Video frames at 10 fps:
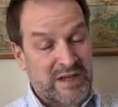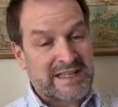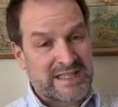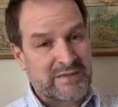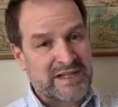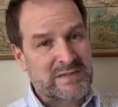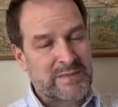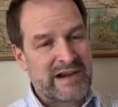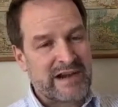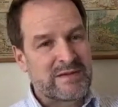it's something
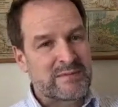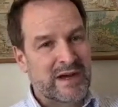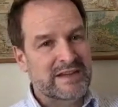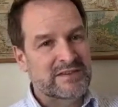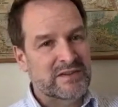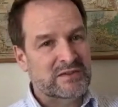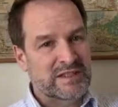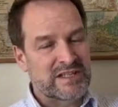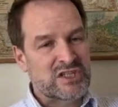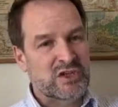to bear in mind
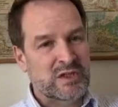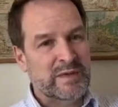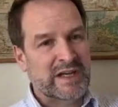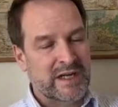that this could